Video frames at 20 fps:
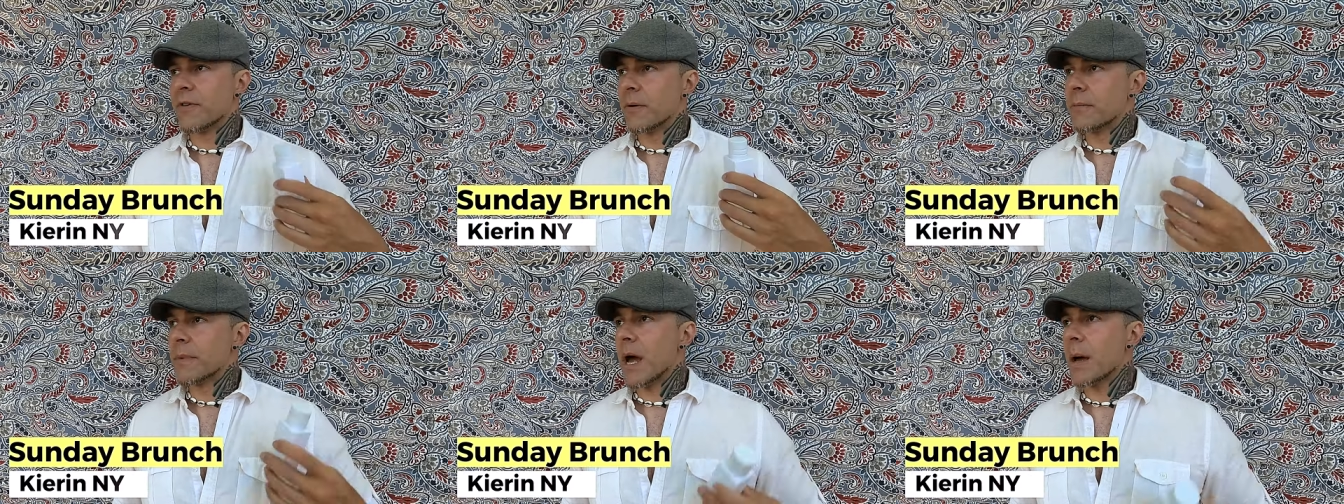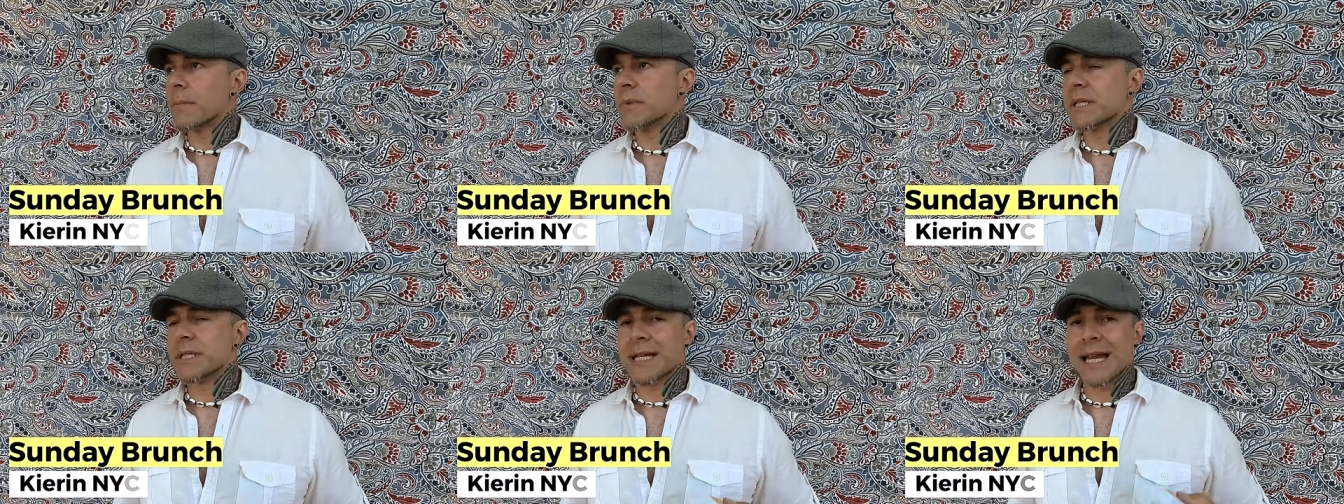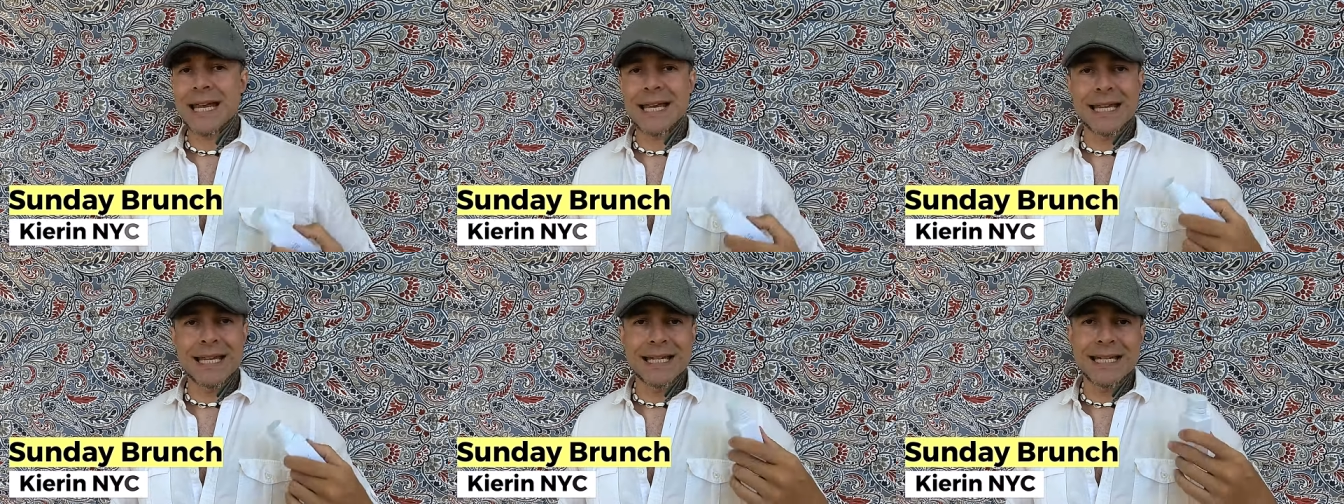If I'm not
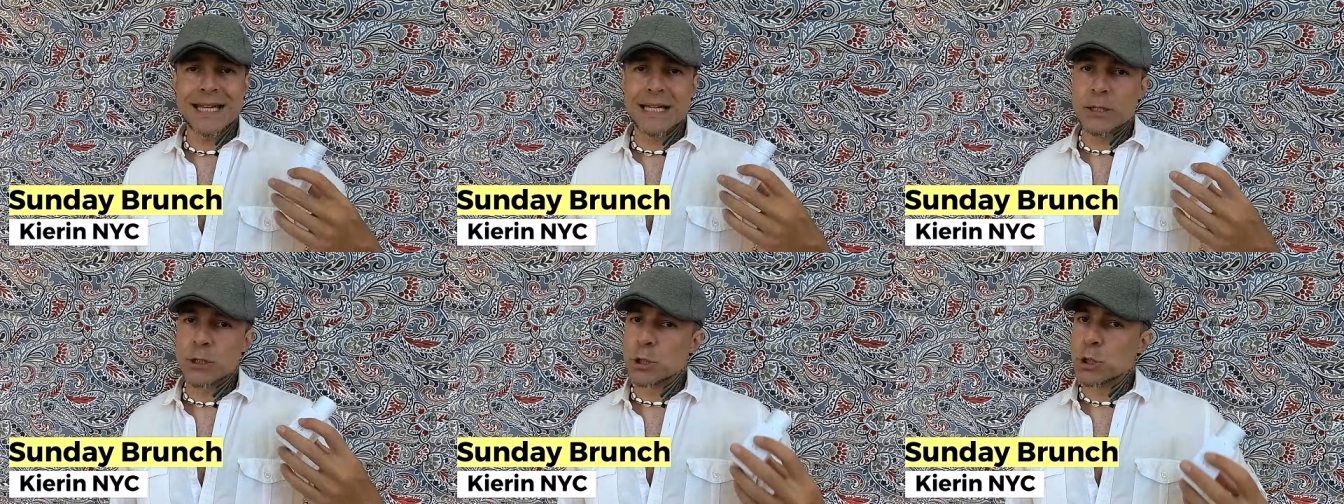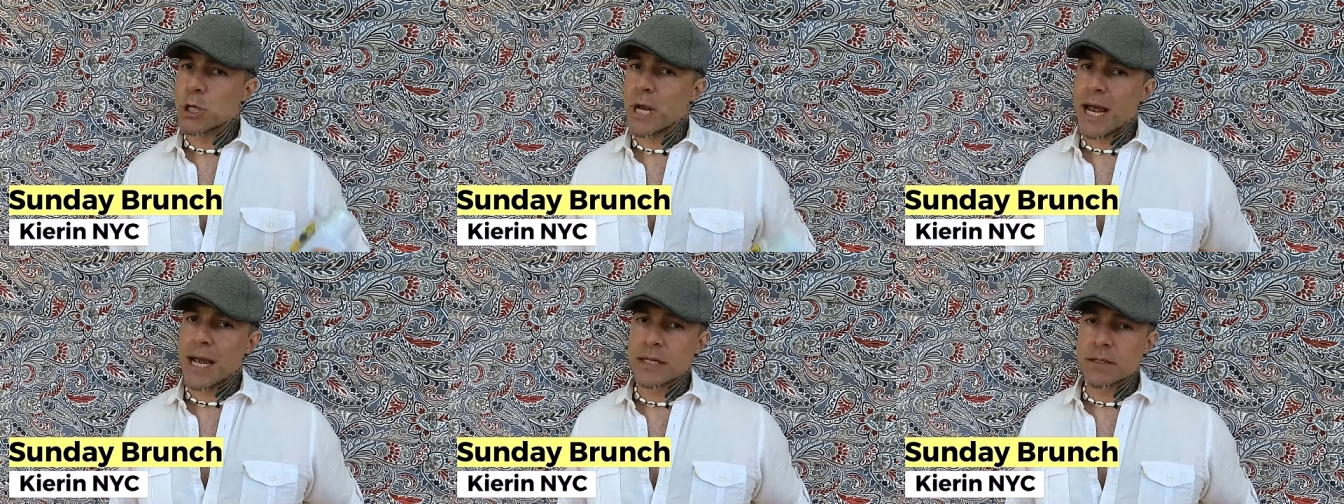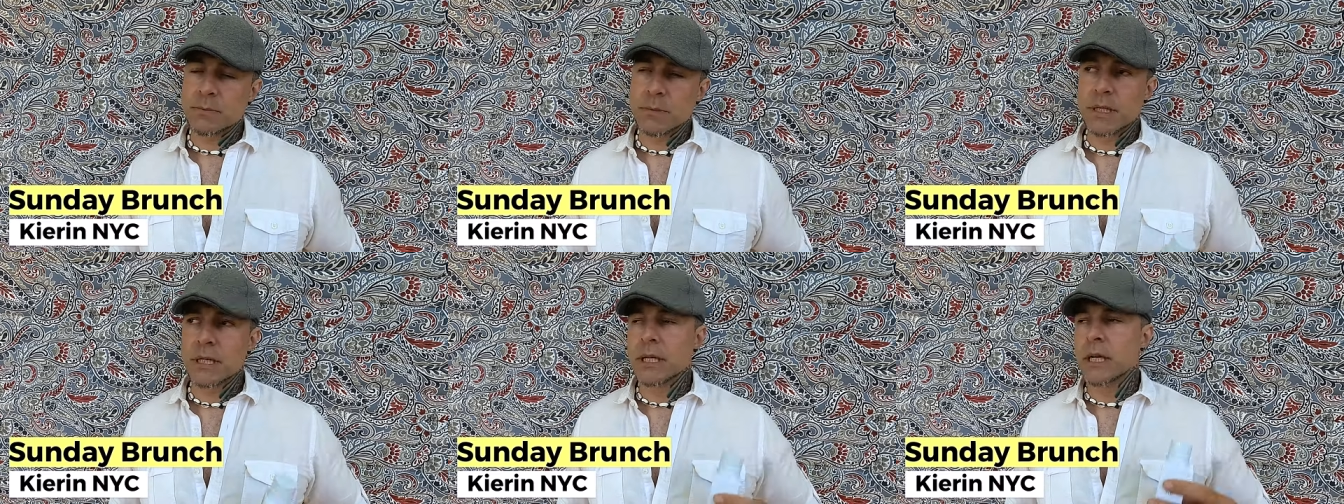mistaken, it's
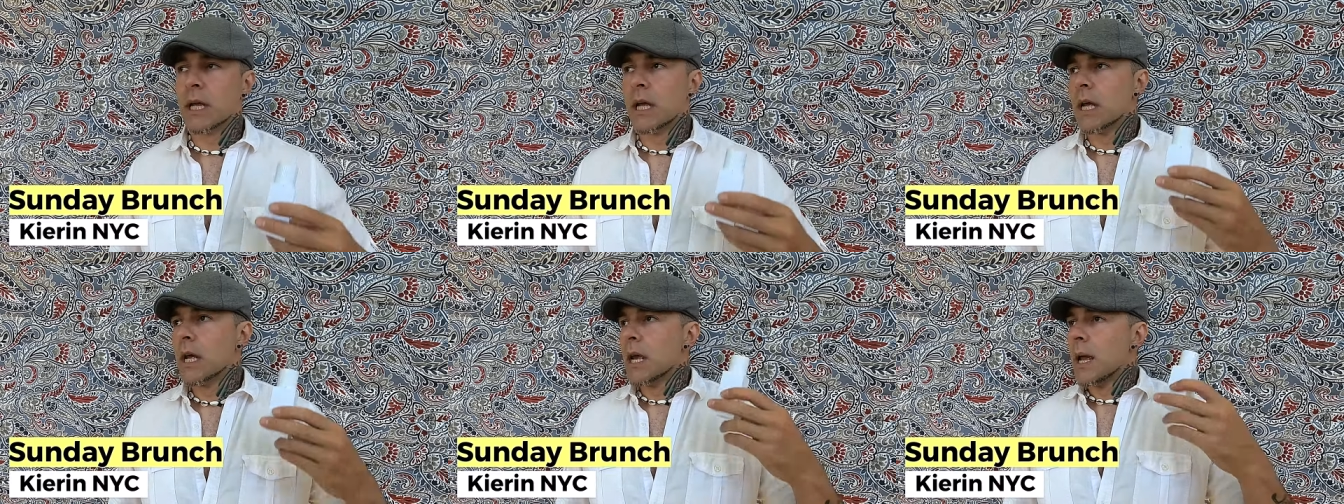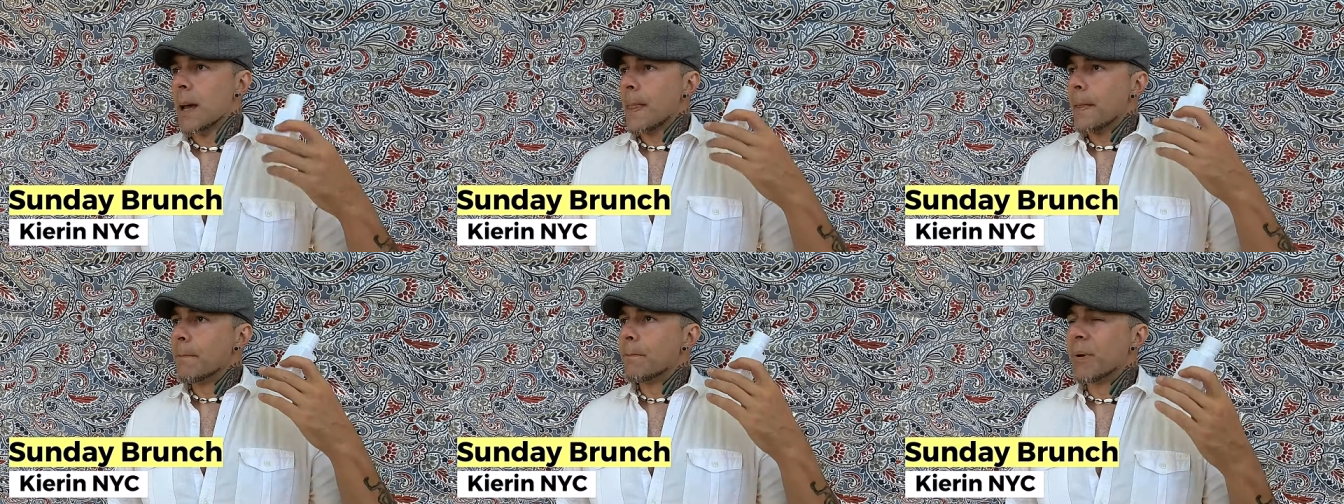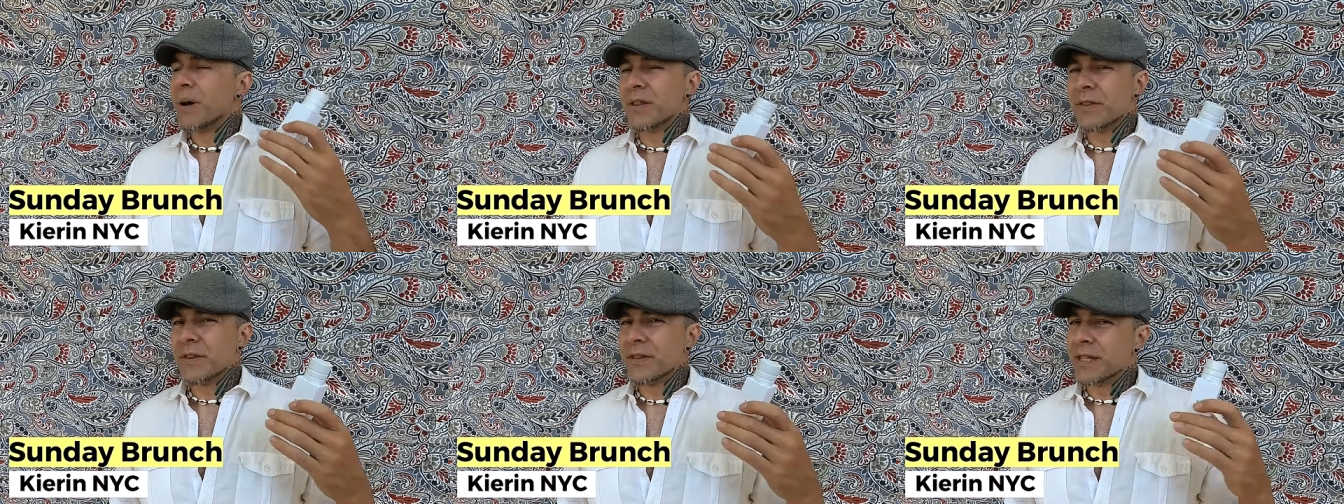jasmine,
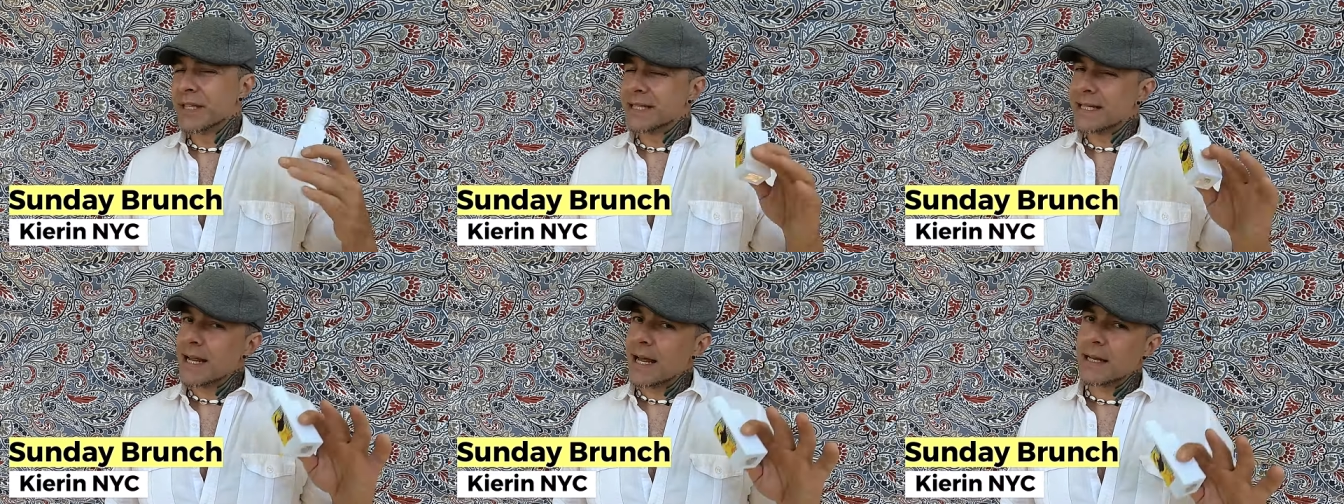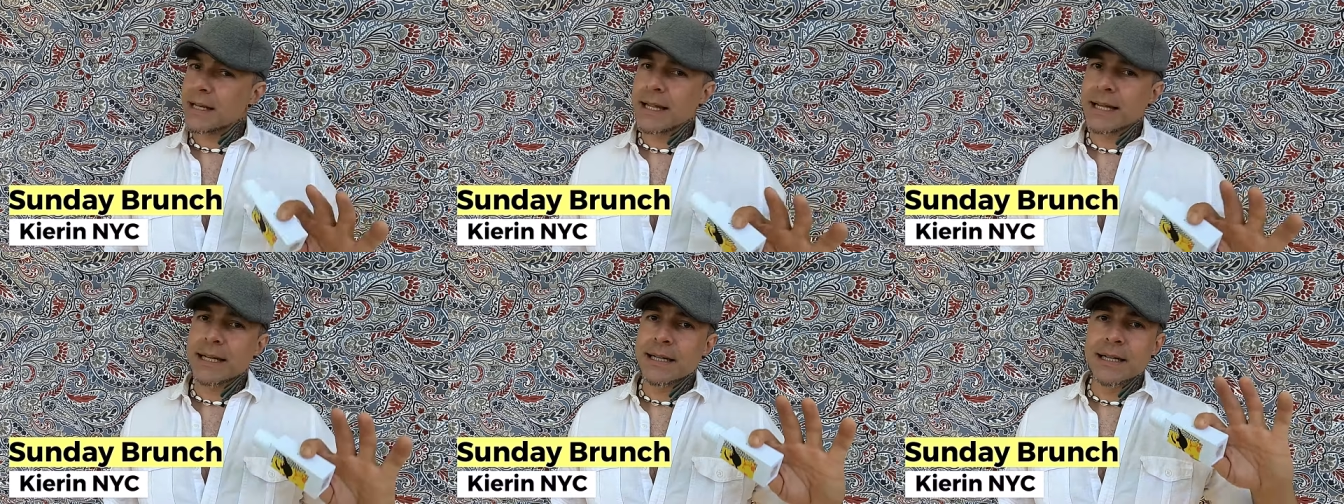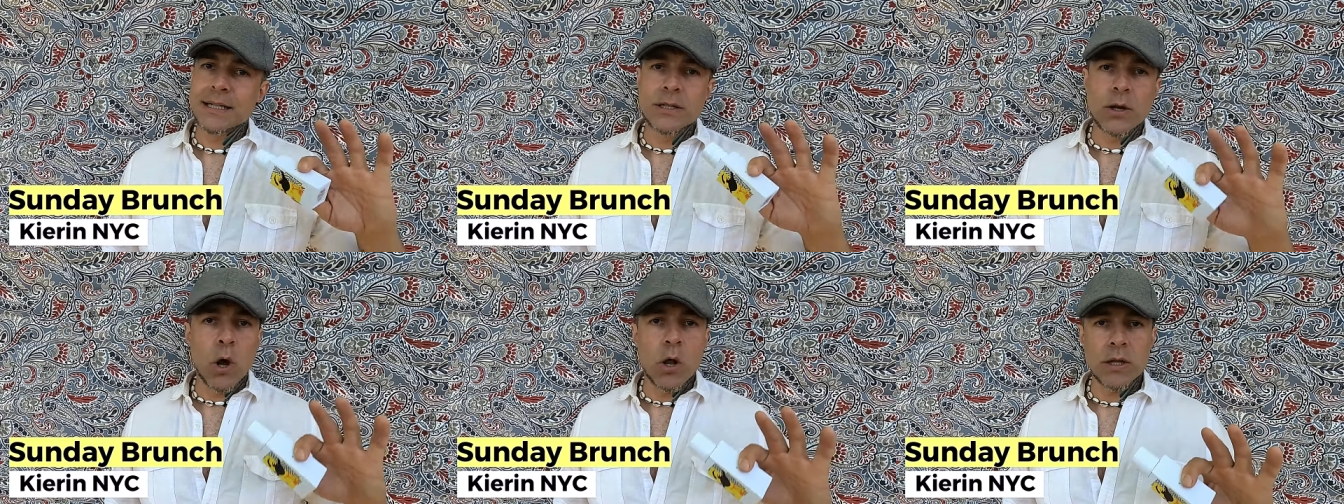but it's not like an
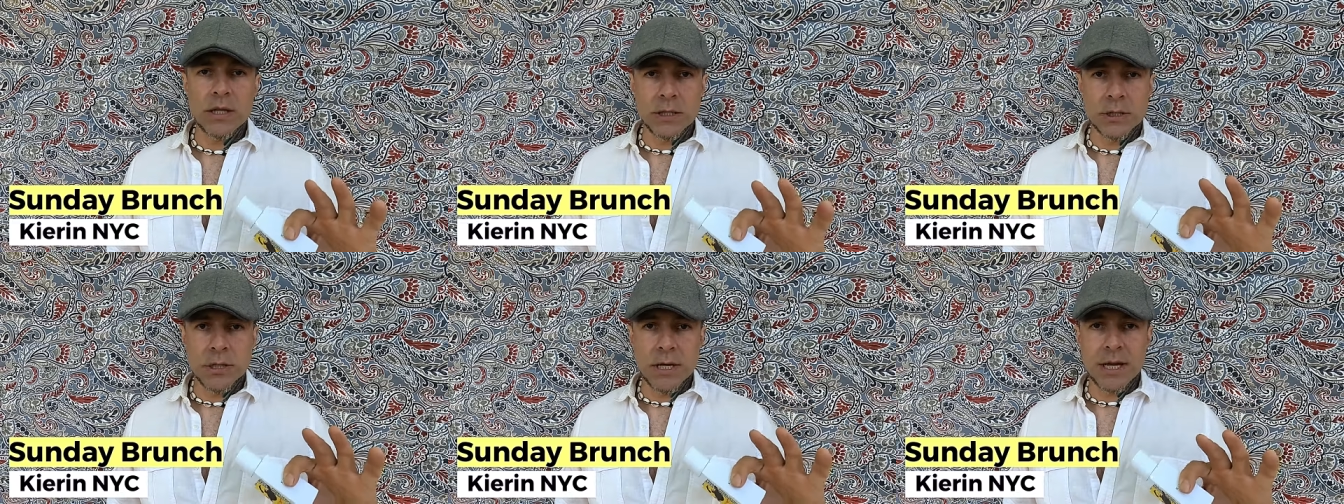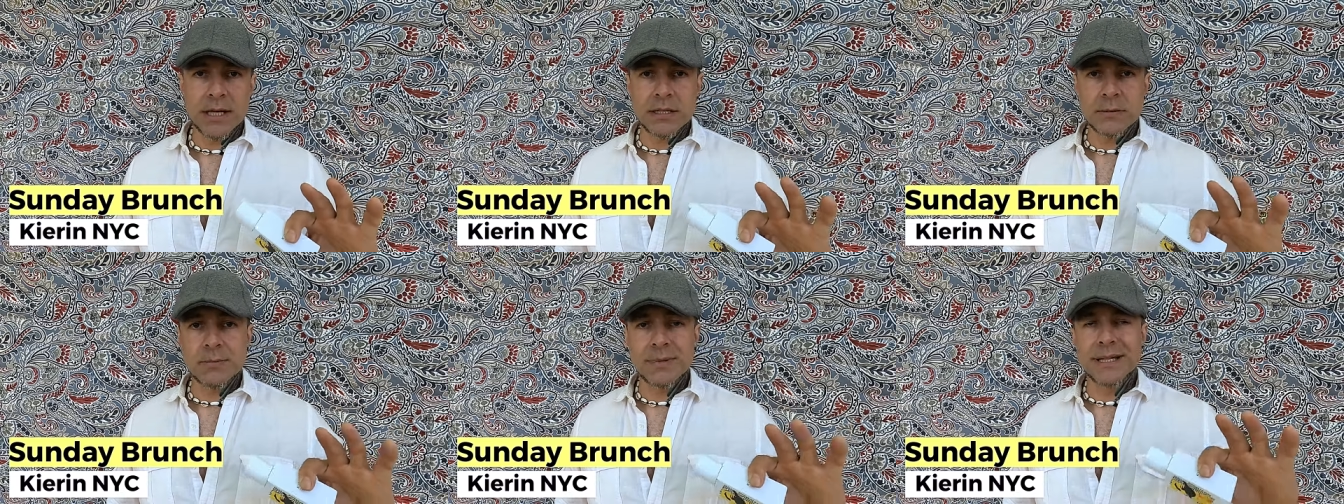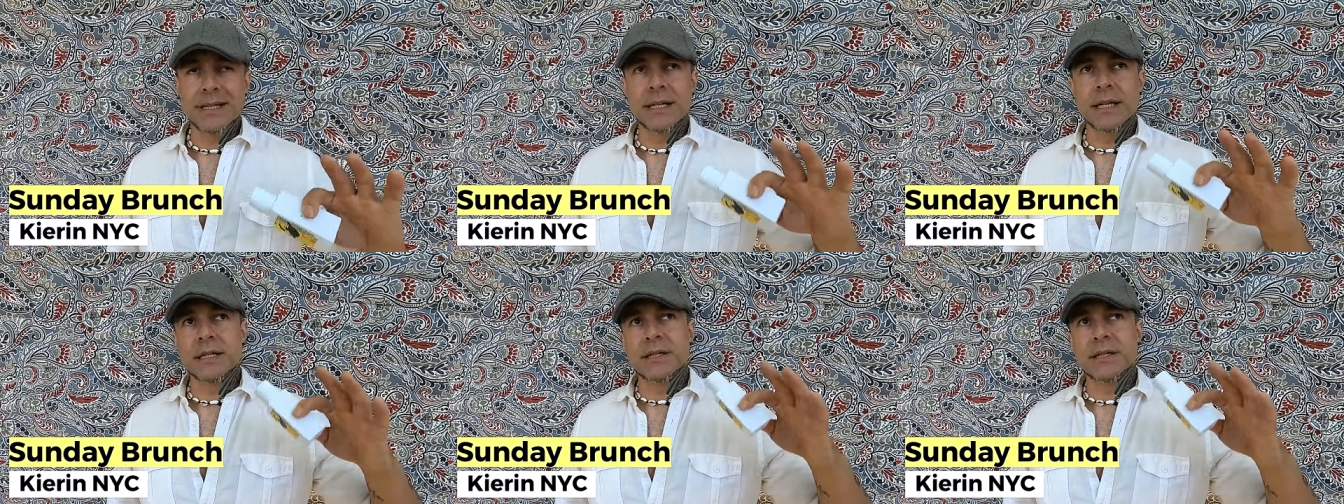indolic jasmine.